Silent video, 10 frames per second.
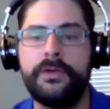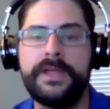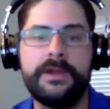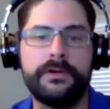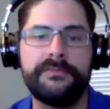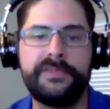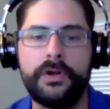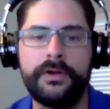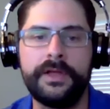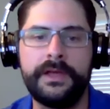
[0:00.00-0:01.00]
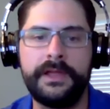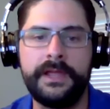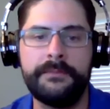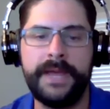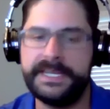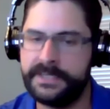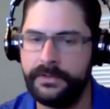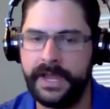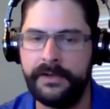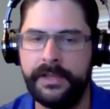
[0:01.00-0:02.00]
Here in Florida, in
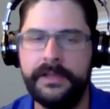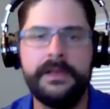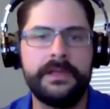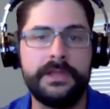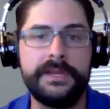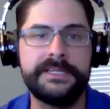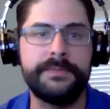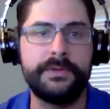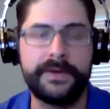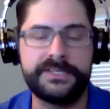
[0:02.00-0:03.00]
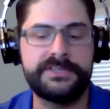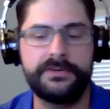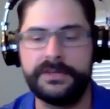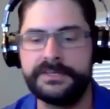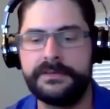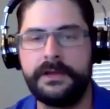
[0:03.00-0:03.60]
Pasco County, you need to be registered on